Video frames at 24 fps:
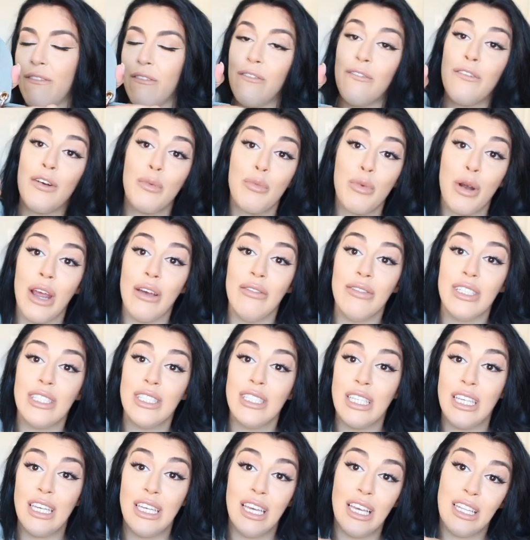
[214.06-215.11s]
for
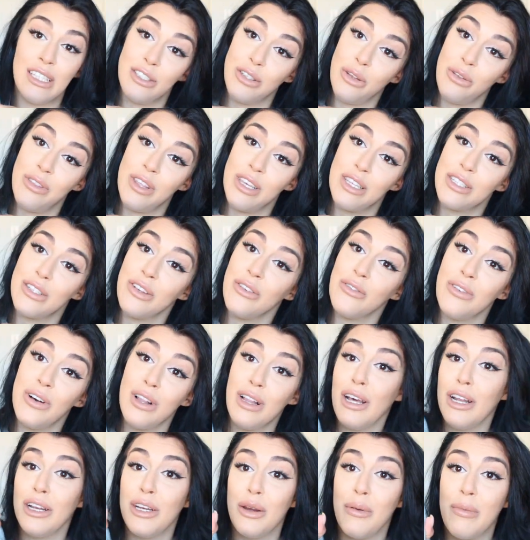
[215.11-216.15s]
privacy, and so things don't
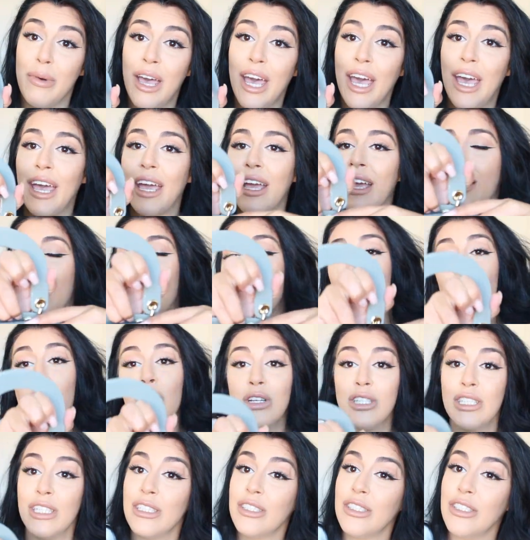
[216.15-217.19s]
fall out of your bag,
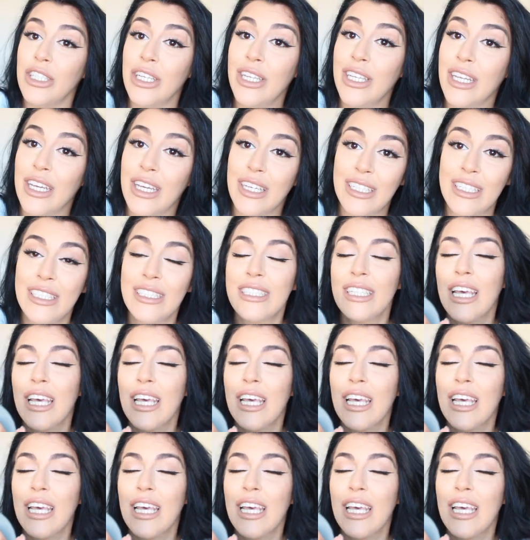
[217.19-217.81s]
which is genius.